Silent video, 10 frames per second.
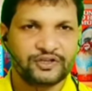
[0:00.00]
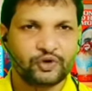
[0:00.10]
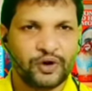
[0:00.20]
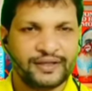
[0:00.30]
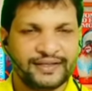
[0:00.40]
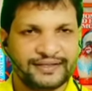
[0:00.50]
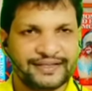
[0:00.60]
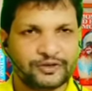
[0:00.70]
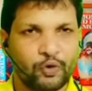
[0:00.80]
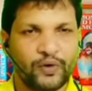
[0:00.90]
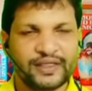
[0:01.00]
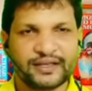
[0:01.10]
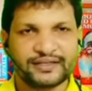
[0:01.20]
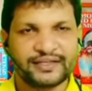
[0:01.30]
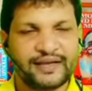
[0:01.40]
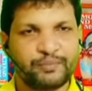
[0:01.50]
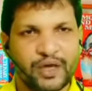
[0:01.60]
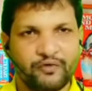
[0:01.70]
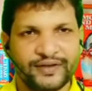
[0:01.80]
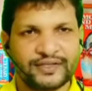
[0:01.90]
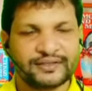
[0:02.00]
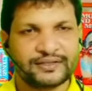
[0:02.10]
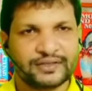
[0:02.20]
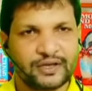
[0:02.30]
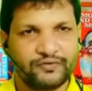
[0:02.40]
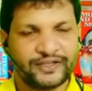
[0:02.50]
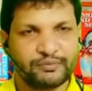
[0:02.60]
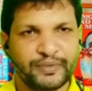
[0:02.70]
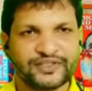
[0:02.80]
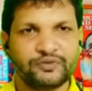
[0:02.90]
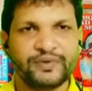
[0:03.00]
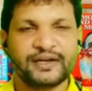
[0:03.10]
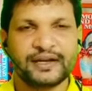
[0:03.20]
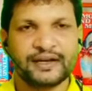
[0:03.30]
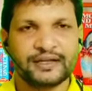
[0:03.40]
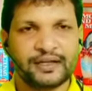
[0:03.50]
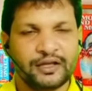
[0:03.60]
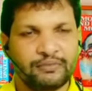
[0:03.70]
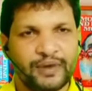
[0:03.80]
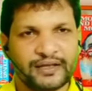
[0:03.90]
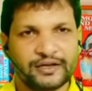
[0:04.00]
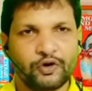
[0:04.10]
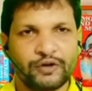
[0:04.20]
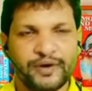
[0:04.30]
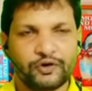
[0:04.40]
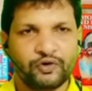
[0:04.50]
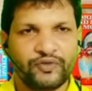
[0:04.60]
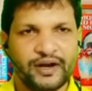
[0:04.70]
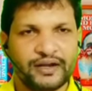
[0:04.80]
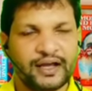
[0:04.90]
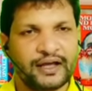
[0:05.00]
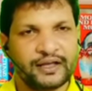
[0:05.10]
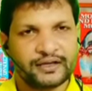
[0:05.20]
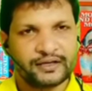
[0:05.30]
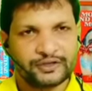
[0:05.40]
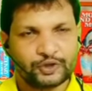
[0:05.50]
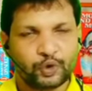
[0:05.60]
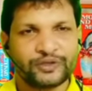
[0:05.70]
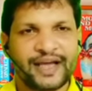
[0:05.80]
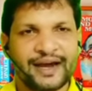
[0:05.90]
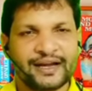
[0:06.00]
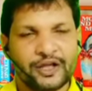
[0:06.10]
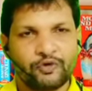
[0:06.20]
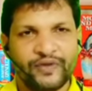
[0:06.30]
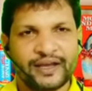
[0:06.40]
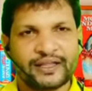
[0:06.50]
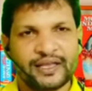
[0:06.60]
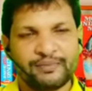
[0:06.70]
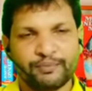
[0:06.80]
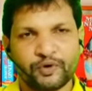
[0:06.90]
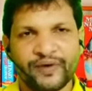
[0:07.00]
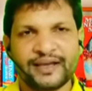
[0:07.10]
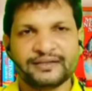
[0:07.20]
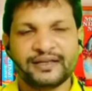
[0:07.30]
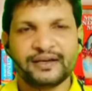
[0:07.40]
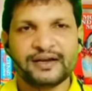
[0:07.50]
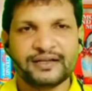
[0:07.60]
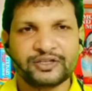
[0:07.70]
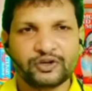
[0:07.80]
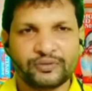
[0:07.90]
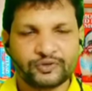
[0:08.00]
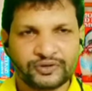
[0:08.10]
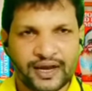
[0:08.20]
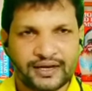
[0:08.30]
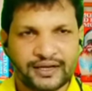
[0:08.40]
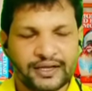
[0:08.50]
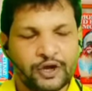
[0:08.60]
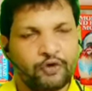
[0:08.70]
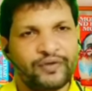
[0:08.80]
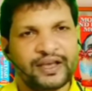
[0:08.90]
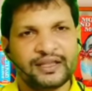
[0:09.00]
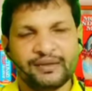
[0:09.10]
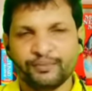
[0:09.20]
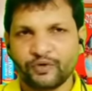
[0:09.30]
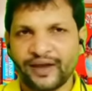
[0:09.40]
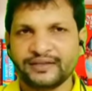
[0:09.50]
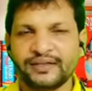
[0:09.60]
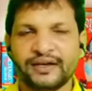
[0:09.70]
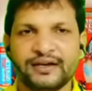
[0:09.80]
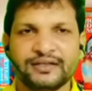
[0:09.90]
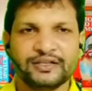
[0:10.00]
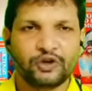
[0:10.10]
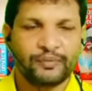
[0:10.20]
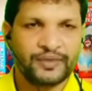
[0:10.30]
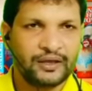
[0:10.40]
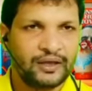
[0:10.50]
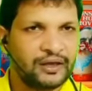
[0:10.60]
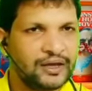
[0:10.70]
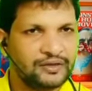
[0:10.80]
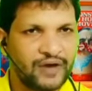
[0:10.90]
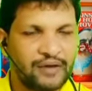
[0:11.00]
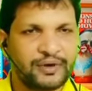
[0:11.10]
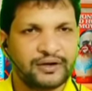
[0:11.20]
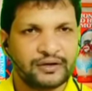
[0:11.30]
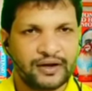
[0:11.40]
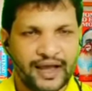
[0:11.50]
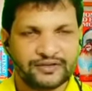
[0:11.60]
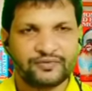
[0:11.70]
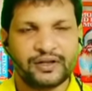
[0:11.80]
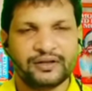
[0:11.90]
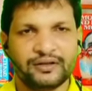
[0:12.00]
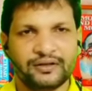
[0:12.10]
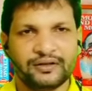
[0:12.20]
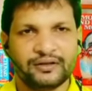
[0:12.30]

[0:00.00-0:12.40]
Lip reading: So this is one step which must be taken by the government of India, so that we can improvise the condition of society, we can improvise the condition of the environment as well.